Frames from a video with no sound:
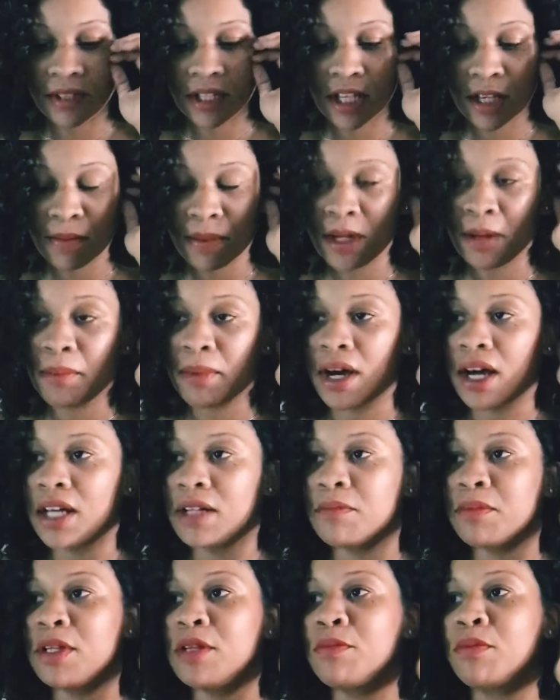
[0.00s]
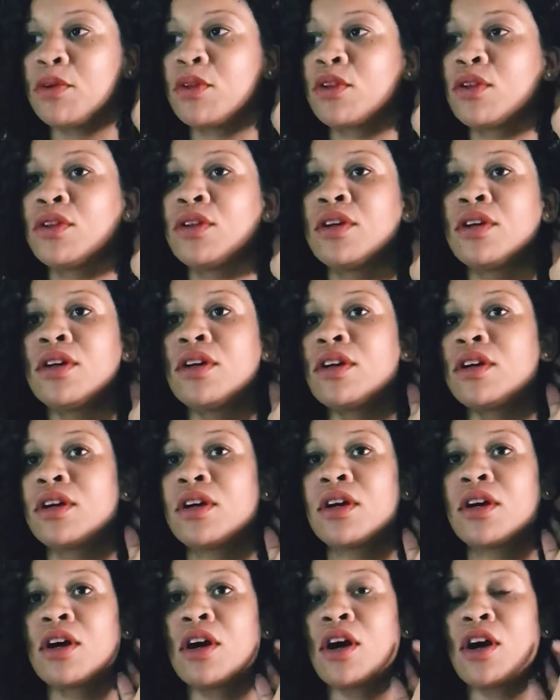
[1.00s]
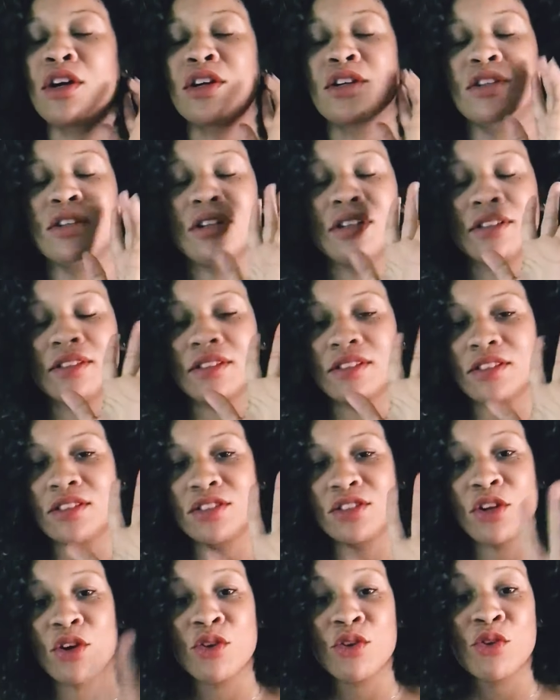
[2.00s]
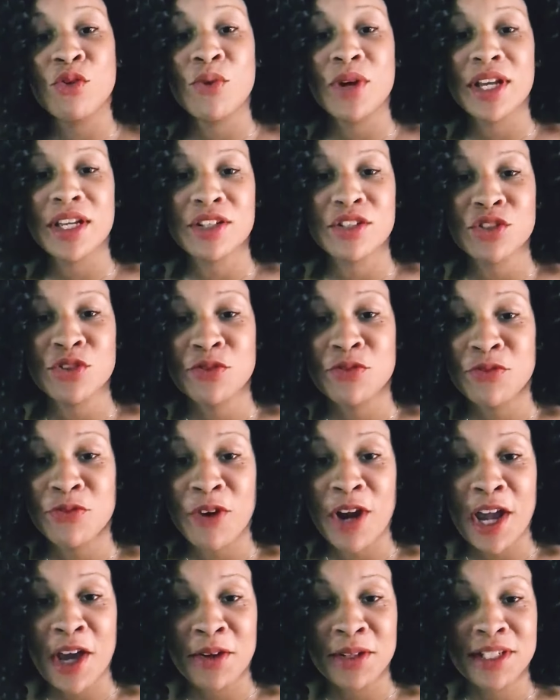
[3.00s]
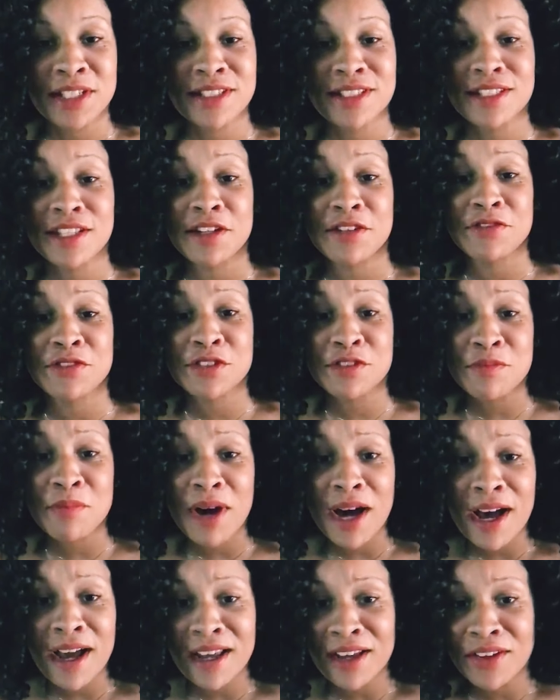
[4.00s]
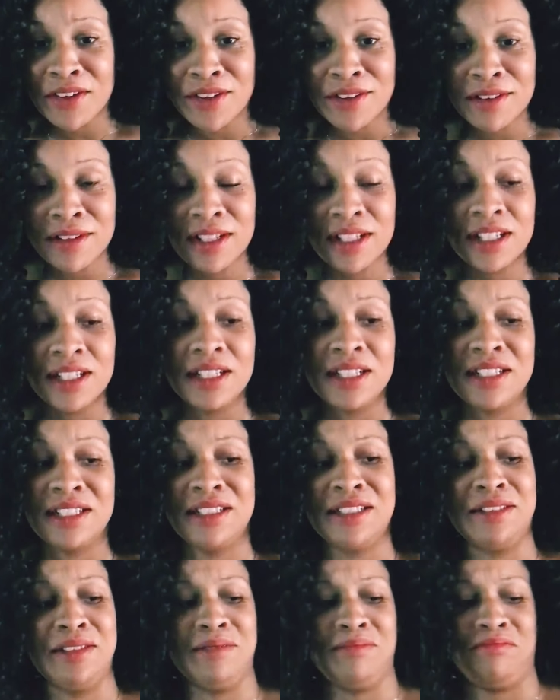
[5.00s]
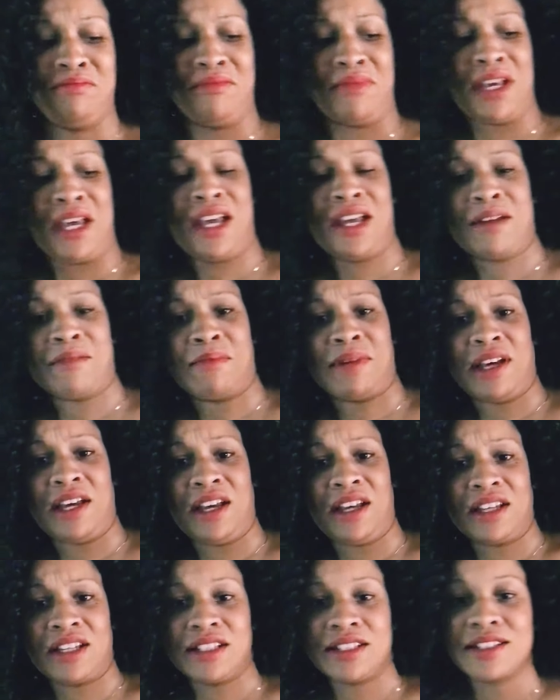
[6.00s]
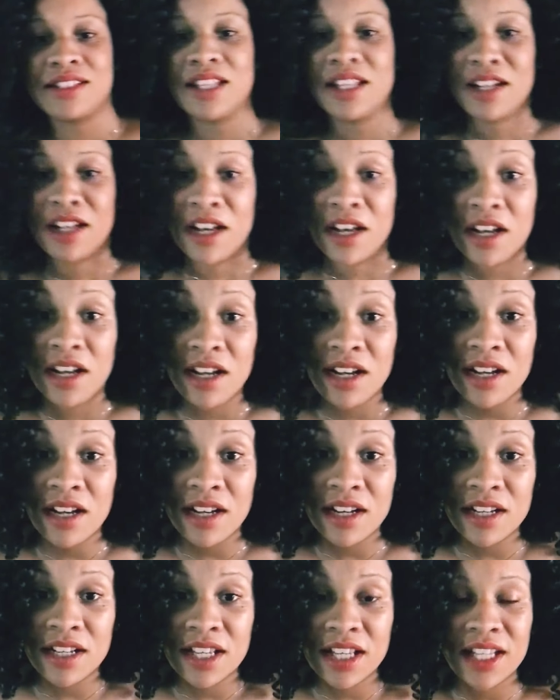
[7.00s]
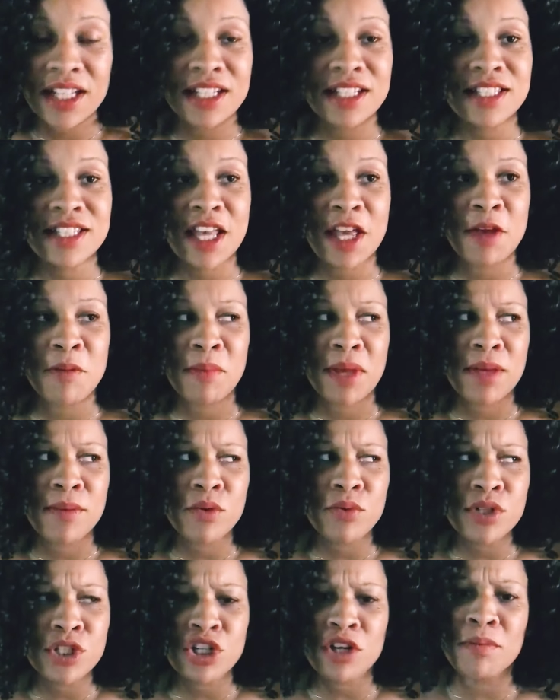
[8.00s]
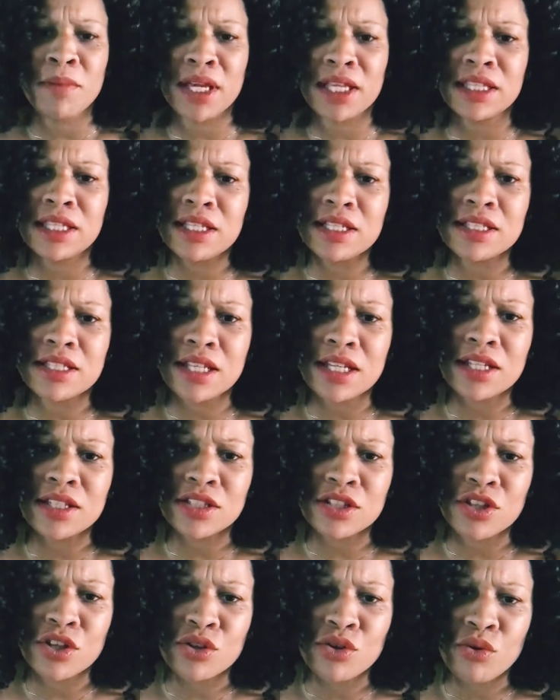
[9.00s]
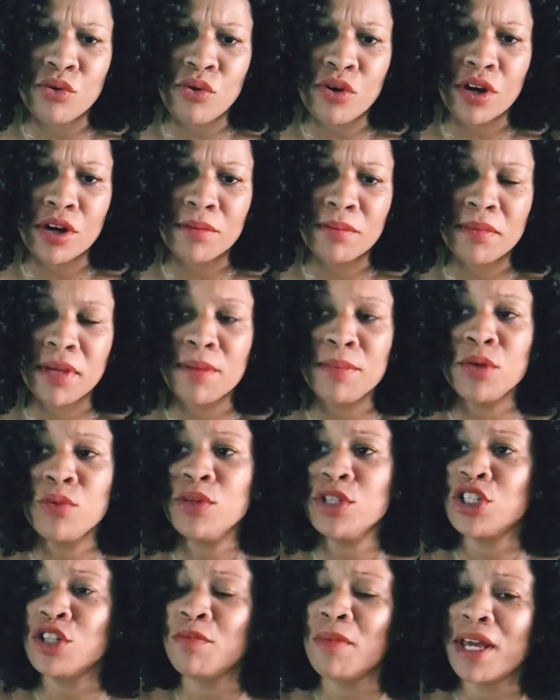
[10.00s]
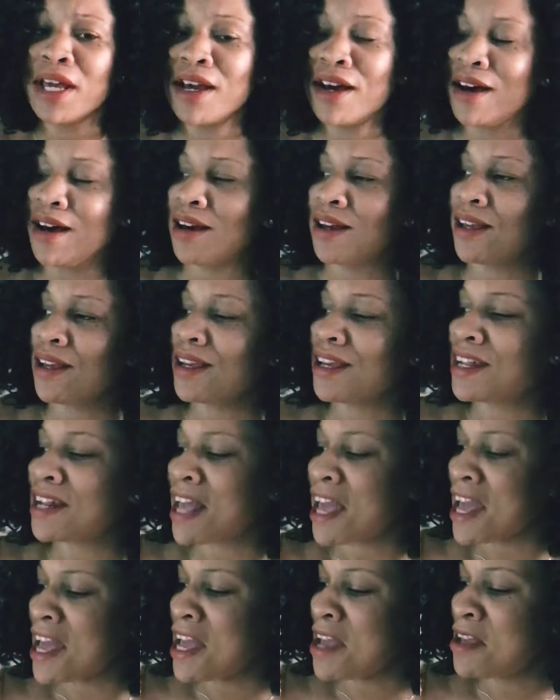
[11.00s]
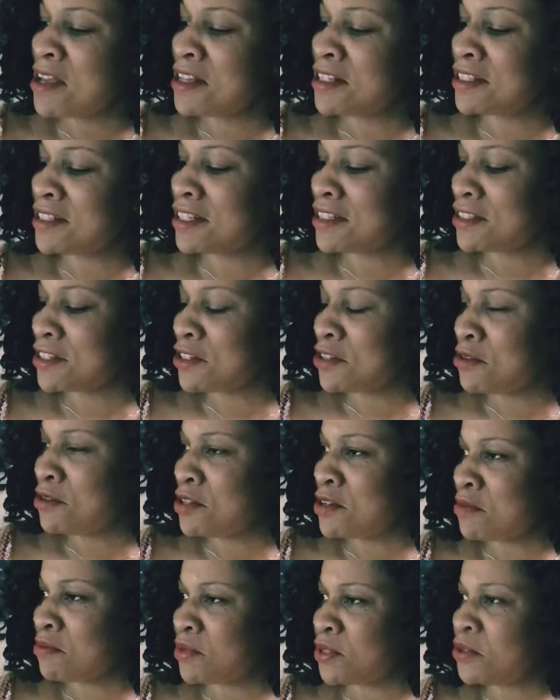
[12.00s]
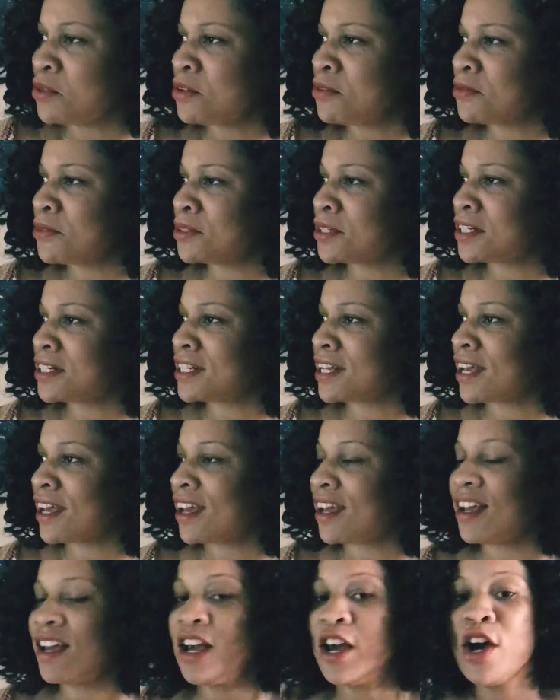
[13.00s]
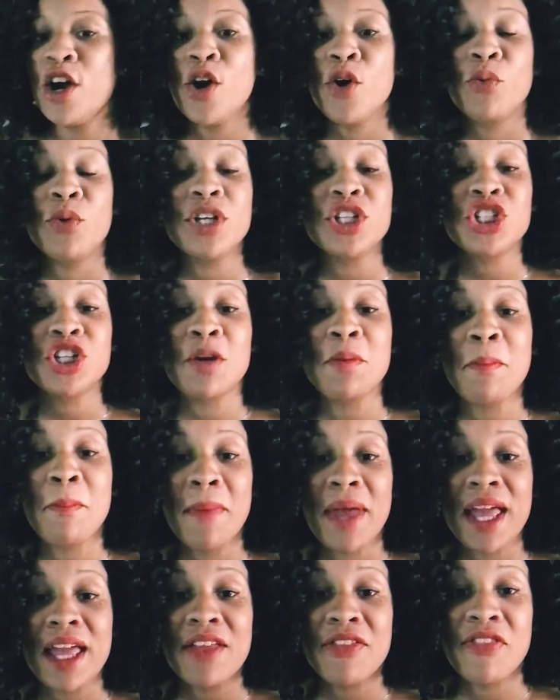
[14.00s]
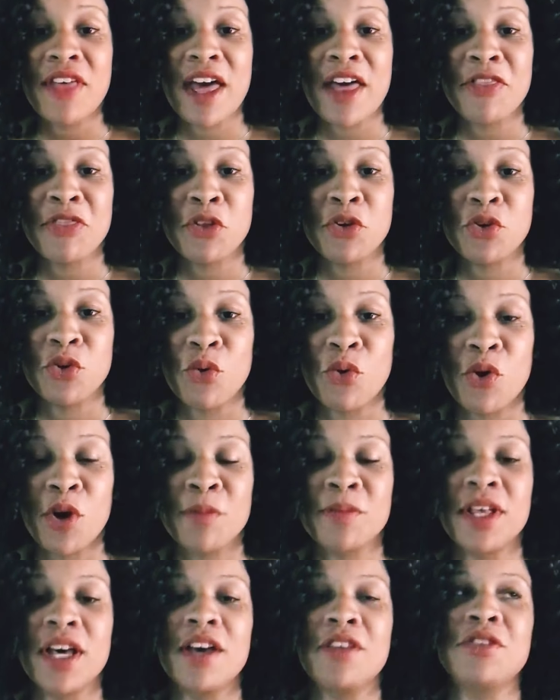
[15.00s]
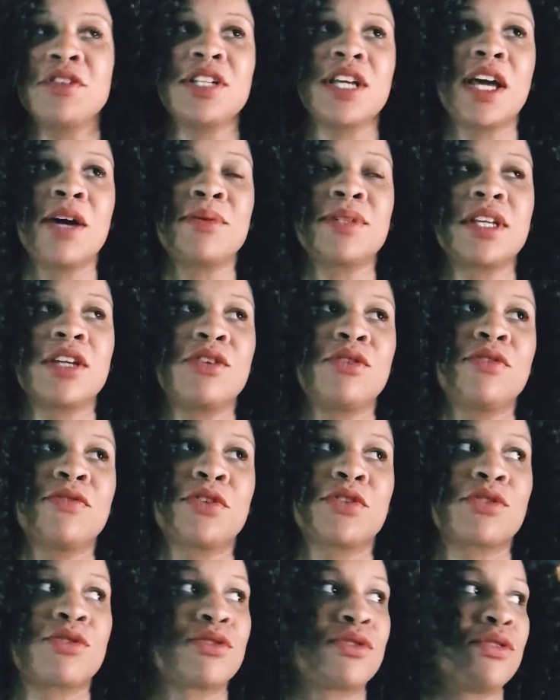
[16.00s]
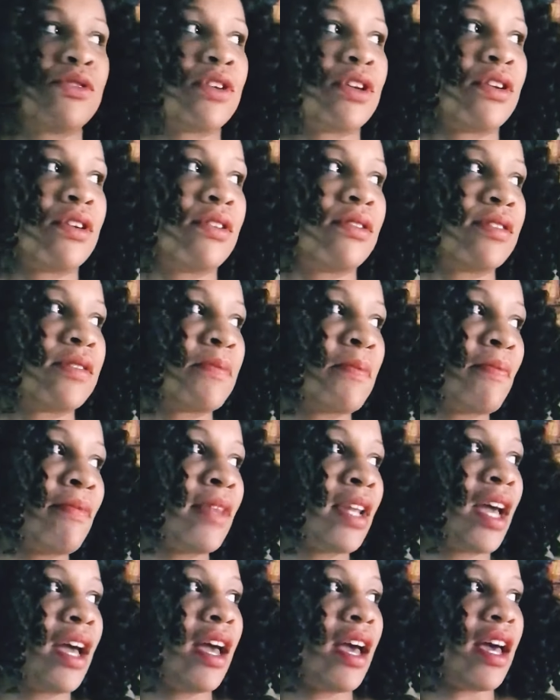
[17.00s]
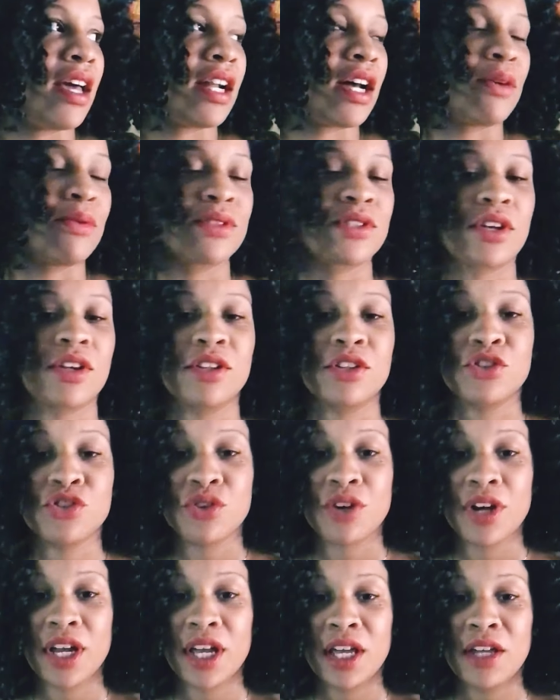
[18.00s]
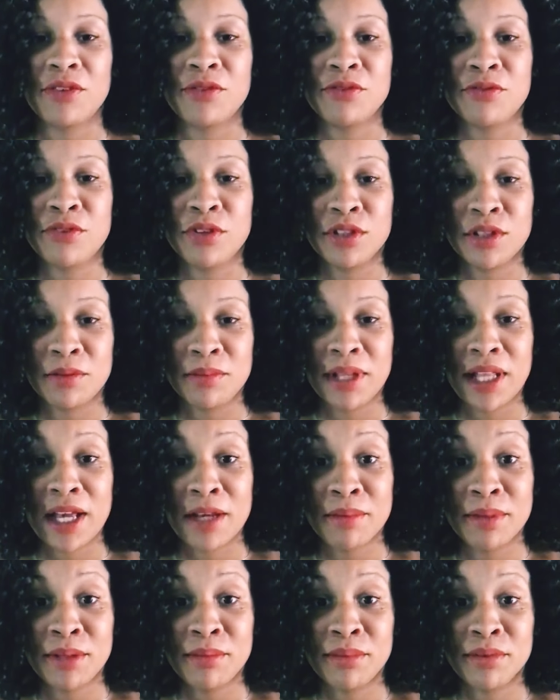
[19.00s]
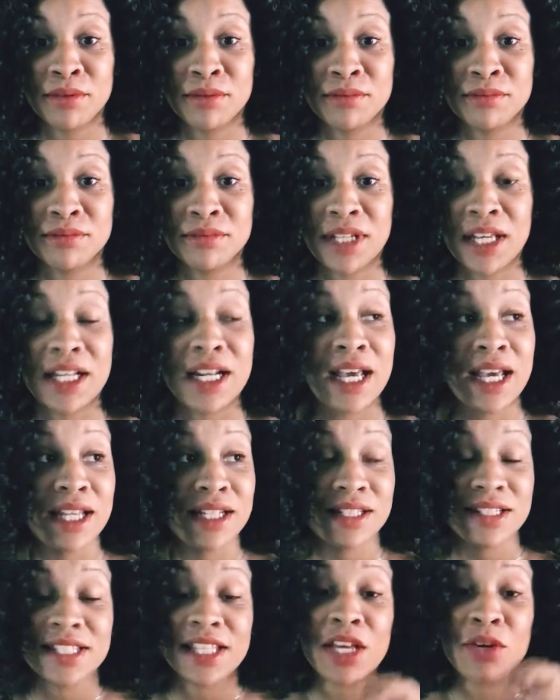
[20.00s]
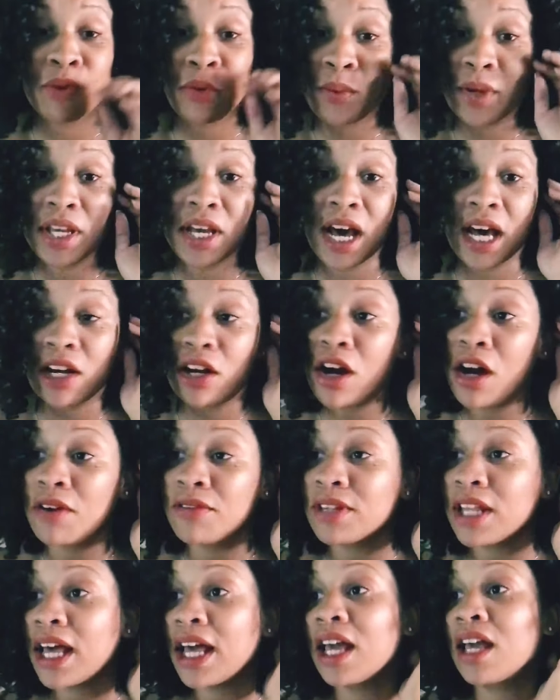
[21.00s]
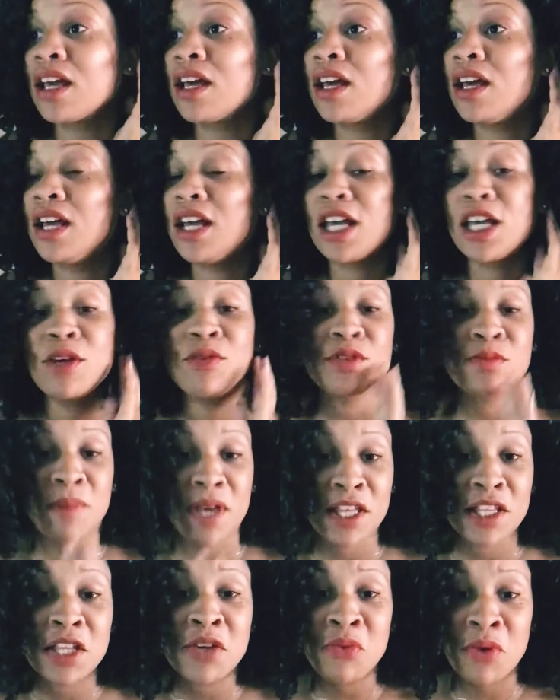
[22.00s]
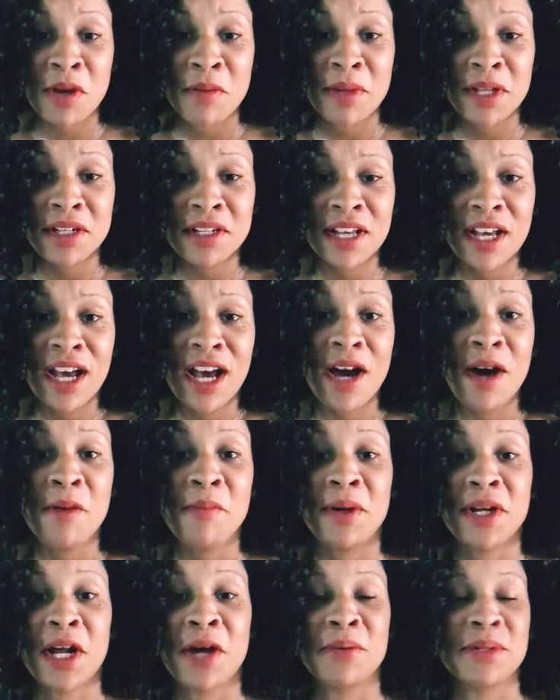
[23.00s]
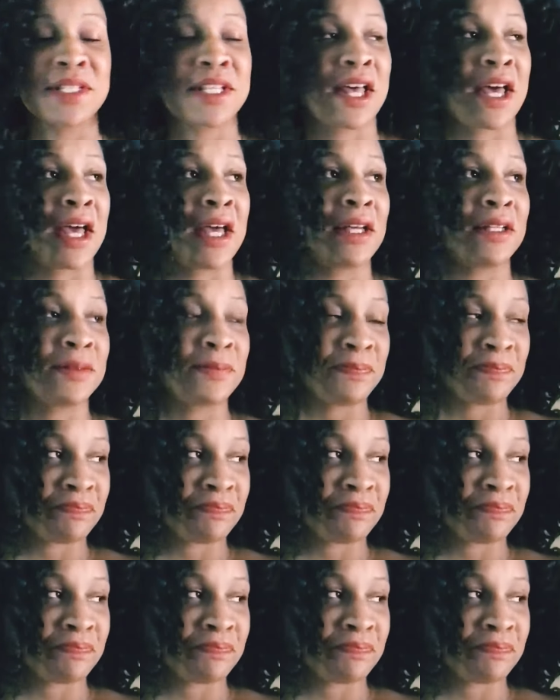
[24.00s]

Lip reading: Keep it in mind. People are so quick to frown instead of smile, back instead of hug. And it's like, maybe we should make these things the norm. Maybe we should make hugging and, hey, sister, you look beautiful today. We should make that the norm. The other day I was at Universal Studios and I was on the train full of black people. And I had to say, when we got off, like, it was mainly women, but I was like,